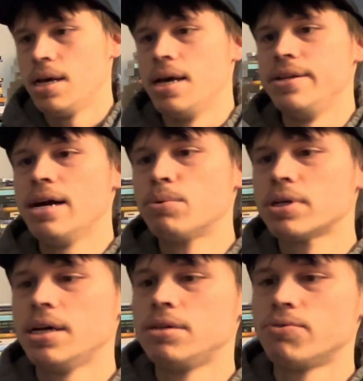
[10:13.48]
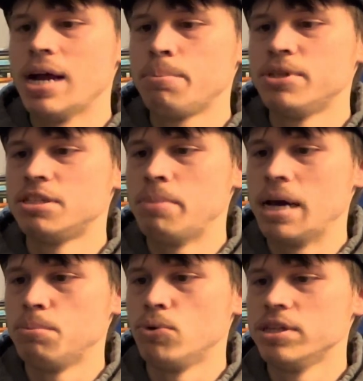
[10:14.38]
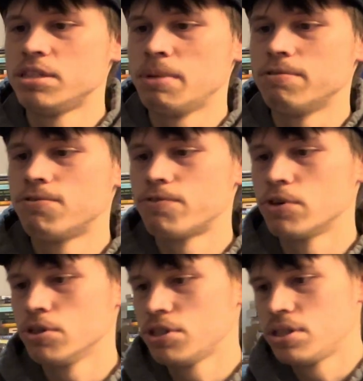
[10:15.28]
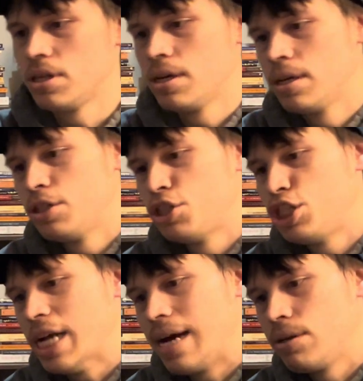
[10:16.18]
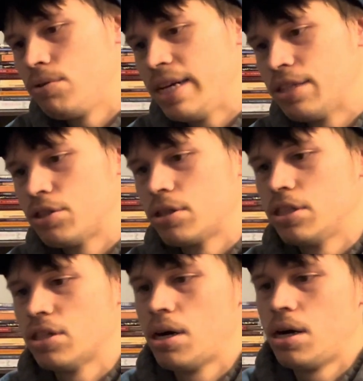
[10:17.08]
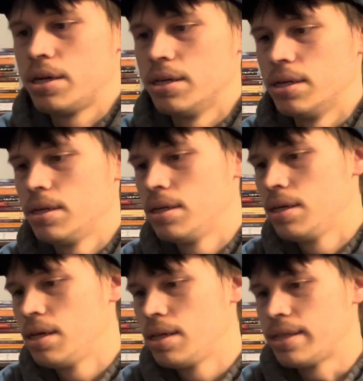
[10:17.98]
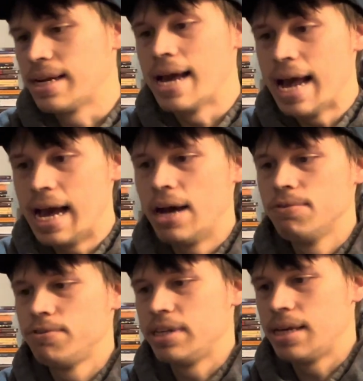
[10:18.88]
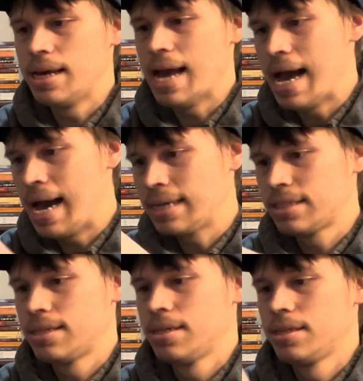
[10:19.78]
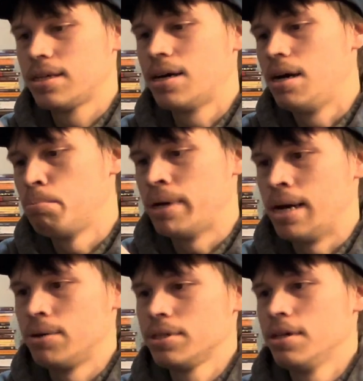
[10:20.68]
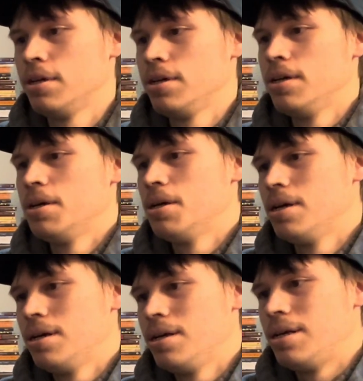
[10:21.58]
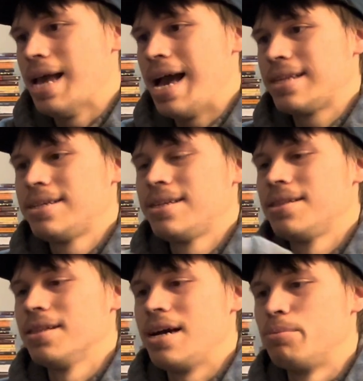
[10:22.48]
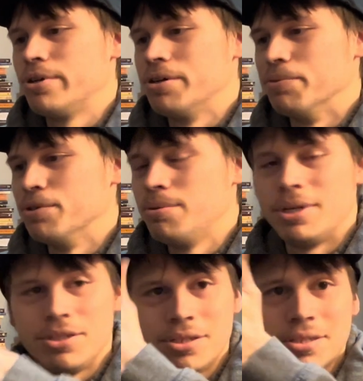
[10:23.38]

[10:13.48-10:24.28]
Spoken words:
And now we're gonna unwrap this bad boy. This is my first Shadow Dancer katana that I have at the compound, at the library room. As you can